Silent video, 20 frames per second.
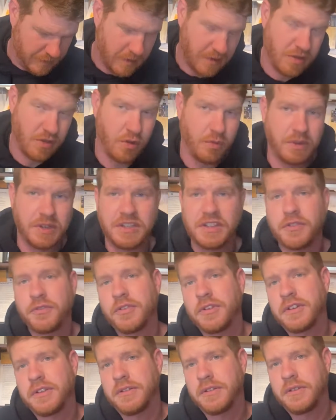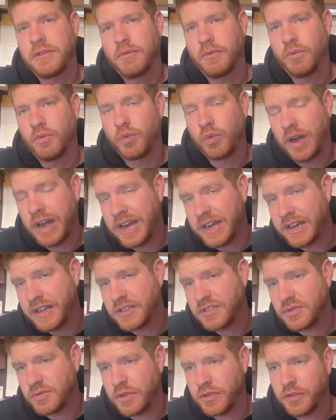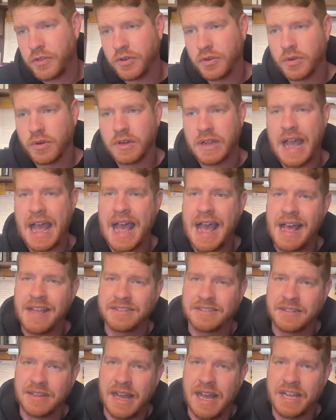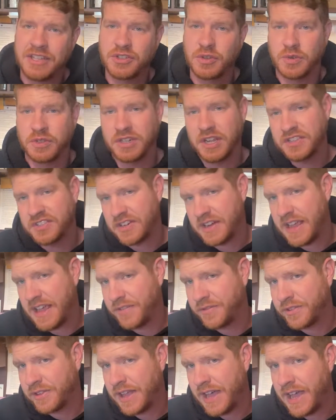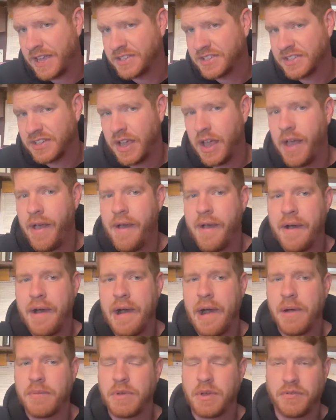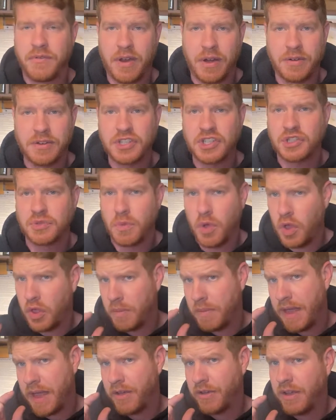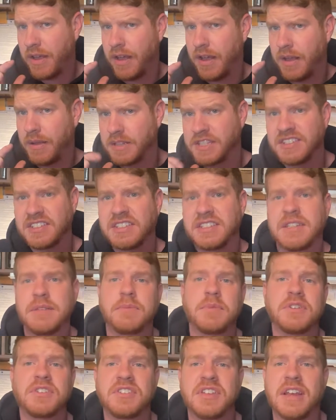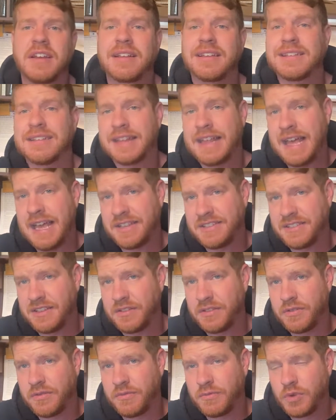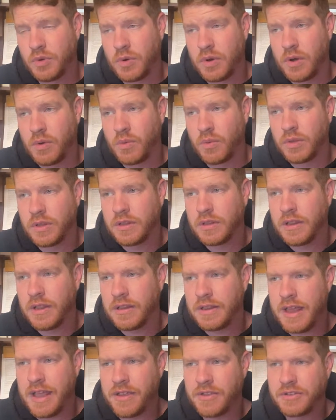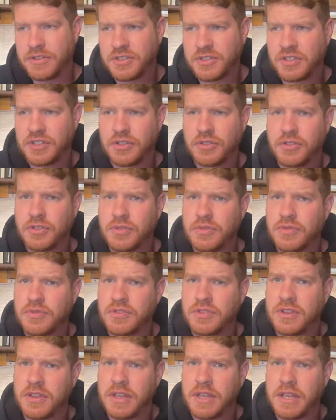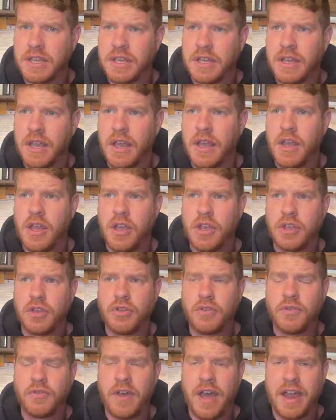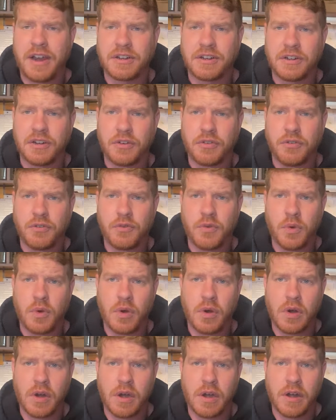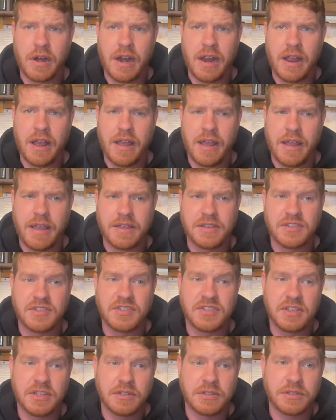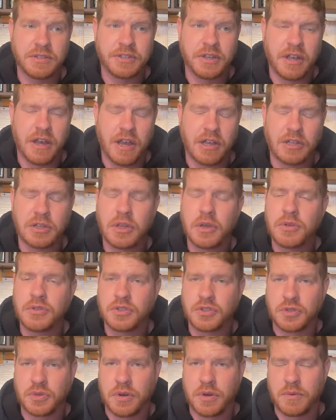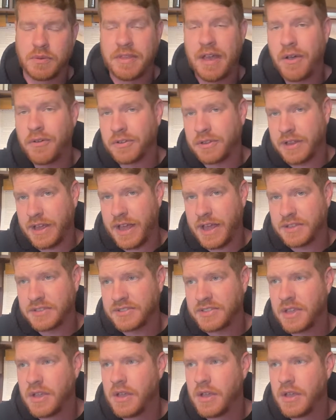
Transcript: There'll be different ratings whether the door has glass or doesn't have glass. A very small amount, 16% glass on the door, will allow you to still use the U-factor for a sealed closed door without glass.